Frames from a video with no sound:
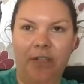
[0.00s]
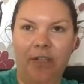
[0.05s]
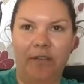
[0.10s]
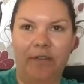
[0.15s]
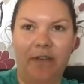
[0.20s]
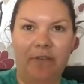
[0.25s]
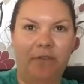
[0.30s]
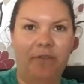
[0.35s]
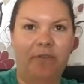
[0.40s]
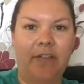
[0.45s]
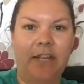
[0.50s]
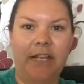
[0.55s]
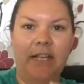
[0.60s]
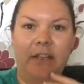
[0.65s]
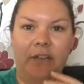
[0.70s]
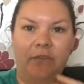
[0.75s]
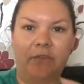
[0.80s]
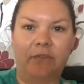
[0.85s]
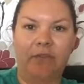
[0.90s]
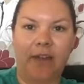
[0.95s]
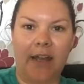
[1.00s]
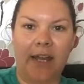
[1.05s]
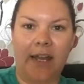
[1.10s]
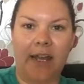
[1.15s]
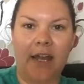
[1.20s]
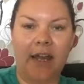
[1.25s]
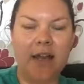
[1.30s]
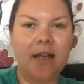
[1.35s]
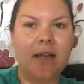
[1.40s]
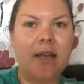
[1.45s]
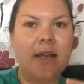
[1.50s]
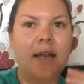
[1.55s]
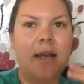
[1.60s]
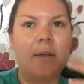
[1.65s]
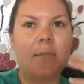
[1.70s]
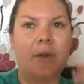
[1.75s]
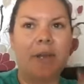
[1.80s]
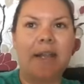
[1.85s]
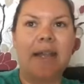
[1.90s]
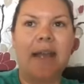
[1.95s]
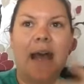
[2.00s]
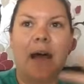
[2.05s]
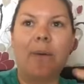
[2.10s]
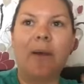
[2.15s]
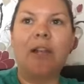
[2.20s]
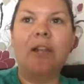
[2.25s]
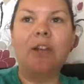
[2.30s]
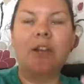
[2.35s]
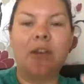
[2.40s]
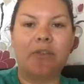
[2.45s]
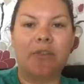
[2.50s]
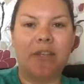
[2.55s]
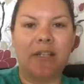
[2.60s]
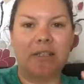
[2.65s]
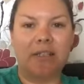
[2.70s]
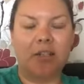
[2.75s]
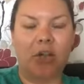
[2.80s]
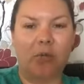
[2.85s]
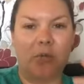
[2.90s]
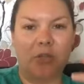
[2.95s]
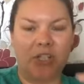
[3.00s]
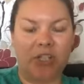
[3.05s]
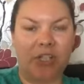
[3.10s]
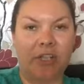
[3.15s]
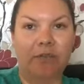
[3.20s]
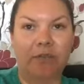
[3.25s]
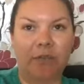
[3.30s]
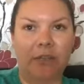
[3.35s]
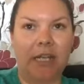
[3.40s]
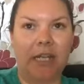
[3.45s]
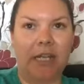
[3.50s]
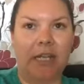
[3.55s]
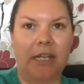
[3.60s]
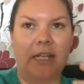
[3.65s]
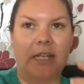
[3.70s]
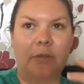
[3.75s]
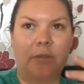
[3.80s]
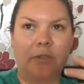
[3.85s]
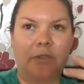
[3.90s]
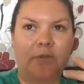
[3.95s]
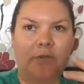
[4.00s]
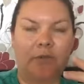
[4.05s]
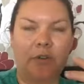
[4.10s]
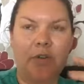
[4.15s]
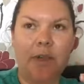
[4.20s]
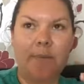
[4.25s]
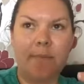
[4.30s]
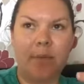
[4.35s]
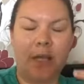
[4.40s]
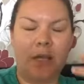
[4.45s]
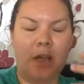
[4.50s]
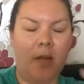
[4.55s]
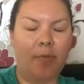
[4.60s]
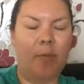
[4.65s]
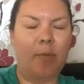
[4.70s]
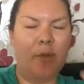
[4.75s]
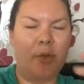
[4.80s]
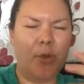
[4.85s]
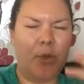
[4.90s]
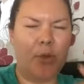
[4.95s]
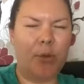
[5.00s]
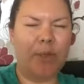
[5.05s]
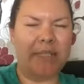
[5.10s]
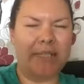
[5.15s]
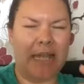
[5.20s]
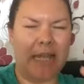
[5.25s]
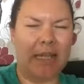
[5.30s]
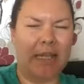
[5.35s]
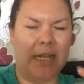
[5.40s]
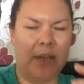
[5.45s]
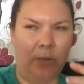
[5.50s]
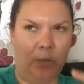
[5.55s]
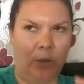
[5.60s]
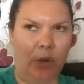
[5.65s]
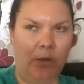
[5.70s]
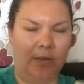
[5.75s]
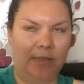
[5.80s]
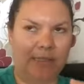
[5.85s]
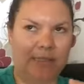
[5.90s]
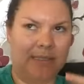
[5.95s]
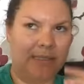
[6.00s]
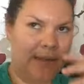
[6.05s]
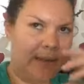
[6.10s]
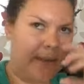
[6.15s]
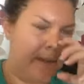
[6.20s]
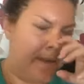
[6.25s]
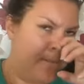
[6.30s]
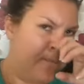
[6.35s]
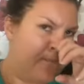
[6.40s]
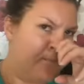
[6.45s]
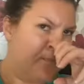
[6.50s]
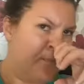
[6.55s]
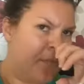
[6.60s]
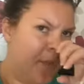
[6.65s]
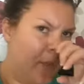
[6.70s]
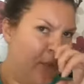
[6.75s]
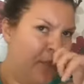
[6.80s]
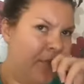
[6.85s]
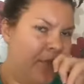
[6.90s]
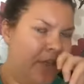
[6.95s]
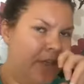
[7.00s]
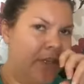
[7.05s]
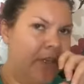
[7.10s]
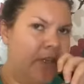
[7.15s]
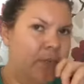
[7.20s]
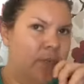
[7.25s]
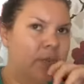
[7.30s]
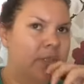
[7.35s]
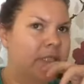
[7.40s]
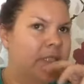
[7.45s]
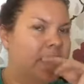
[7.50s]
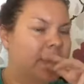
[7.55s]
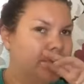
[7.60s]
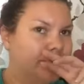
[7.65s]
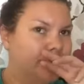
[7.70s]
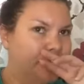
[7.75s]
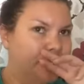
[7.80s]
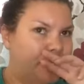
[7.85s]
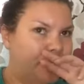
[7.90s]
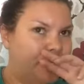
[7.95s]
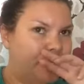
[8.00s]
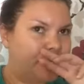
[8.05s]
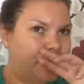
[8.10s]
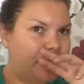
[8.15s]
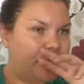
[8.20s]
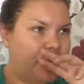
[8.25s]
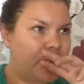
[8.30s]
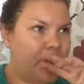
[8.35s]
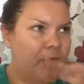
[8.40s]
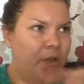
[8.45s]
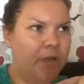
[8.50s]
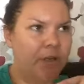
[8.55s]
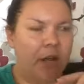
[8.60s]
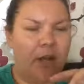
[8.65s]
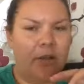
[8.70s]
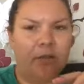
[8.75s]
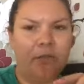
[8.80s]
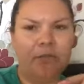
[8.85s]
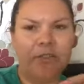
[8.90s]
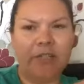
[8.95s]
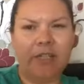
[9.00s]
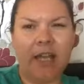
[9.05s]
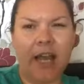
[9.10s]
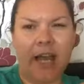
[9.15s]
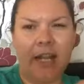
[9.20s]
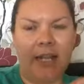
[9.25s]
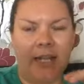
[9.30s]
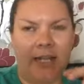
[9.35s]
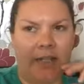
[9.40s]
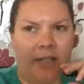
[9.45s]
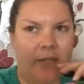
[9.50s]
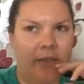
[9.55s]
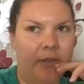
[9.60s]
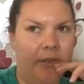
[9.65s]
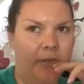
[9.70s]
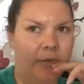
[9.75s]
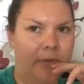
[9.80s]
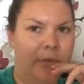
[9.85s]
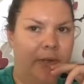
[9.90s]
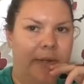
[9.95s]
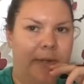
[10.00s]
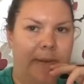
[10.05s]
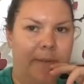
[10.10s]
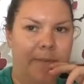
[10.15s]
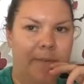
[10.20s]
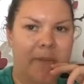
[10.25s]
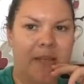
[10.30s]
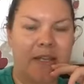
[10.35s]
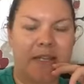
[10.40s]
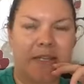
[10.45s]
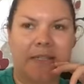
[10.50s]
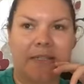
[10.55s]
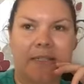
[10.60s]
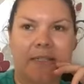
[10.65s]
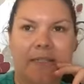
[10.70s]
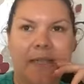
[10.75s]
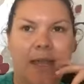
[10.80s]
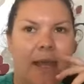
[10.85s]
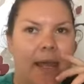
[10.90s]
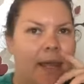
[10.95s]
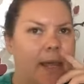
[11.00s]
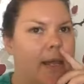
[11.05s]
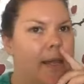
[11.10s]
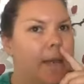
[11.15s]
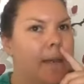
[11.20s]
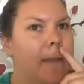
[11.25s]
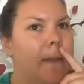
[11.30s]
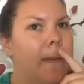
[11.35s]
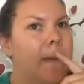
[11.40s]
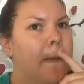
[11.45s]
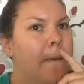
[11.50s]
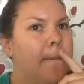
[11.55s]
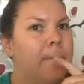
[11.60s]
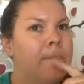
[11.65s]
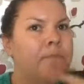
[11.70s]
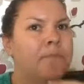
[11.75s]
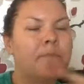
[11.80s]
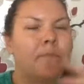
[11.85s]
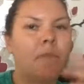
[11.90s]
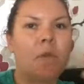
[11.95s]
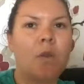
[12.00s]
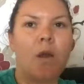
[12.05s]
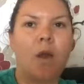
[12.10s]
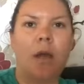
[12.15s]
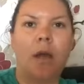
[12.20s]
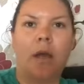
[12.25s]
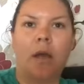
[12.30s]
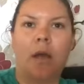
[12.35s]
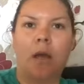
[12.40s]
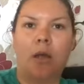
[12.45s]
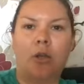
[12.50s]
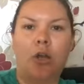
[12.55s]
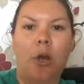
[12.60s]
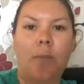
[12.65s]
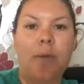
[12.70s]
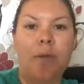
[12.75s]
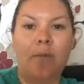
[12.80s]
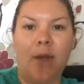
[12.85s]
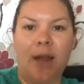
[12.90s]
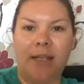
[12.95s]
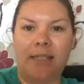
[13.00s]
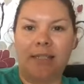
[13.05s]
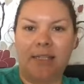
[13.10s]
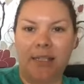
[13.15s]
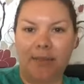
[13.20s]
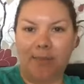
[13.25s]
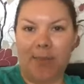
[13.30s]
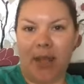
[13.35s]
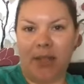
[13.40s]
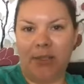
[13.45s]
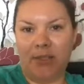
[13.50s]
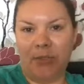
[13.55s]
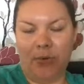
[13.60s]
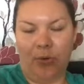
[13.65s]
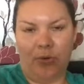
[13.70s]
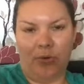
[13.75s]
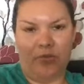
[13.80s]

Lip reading: feeling of failure. But now I look at things so much differently. And it was from, I can't remember who exactly it was. I think it was a guy called Vitali, who is a copywriting mentor of